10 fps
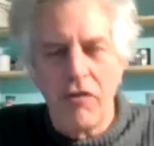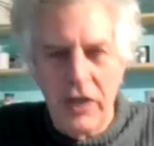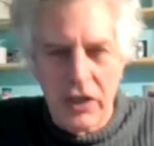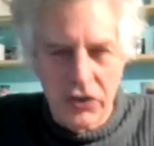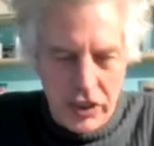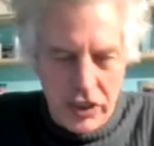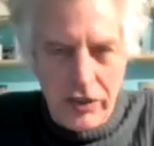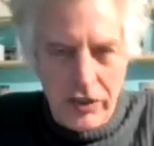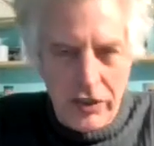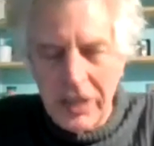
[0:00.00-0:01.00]
to
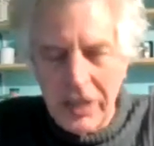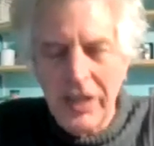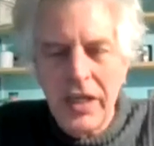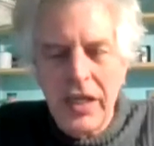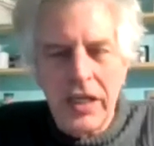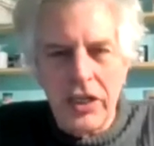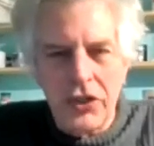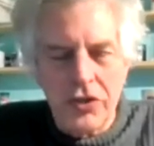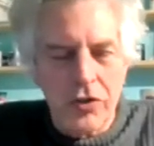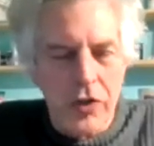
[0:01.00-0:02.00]
interest me,
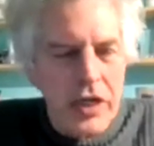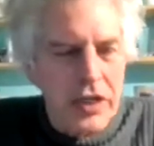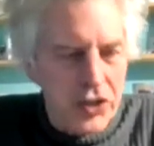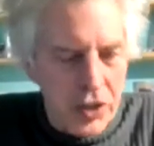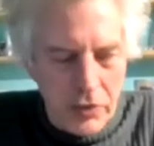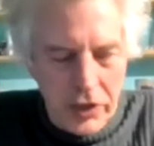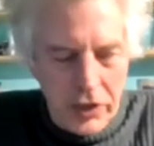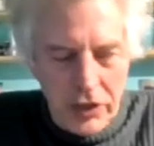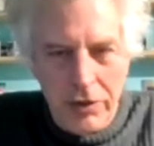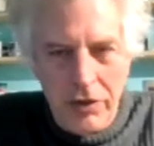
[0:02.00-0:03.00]
is creating
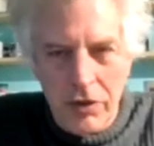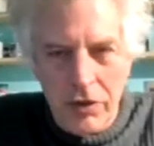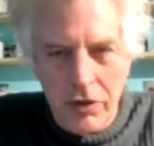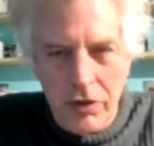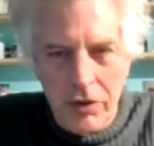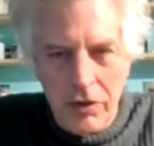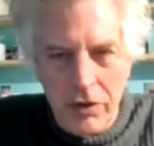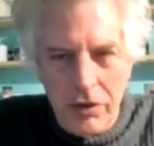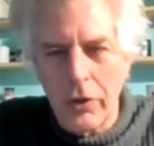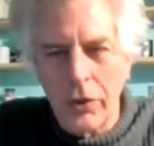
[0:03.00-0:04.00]
something new,
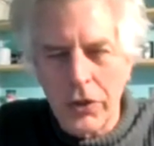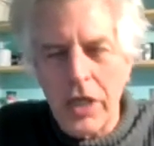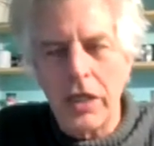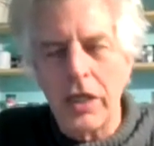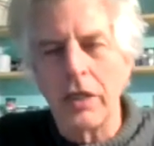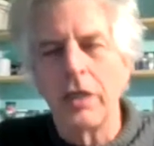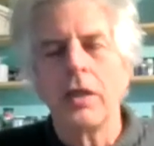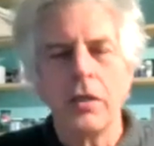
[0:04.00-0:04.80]
or taking